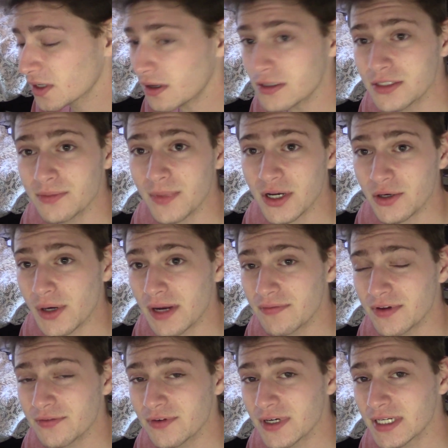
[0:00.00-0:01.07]
also my
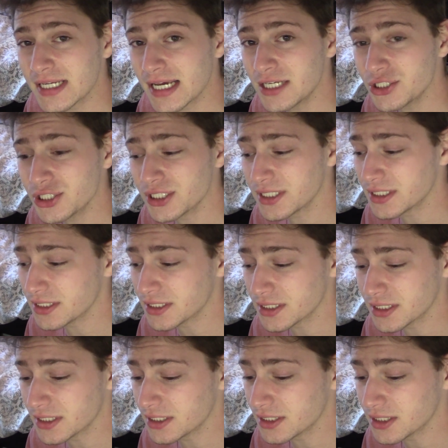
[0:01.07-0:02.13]
craving for attention
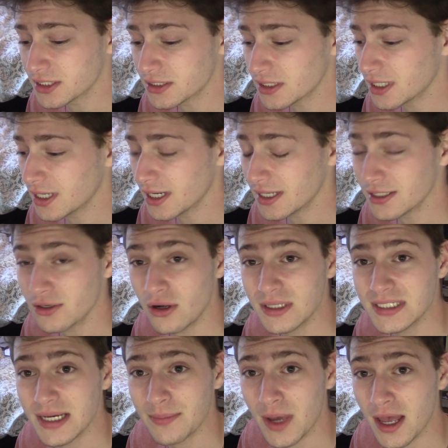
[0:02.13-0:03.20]
is, is uh, at an
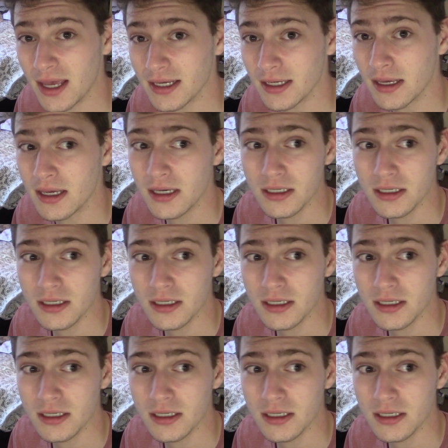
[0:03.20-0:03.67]
all-time high.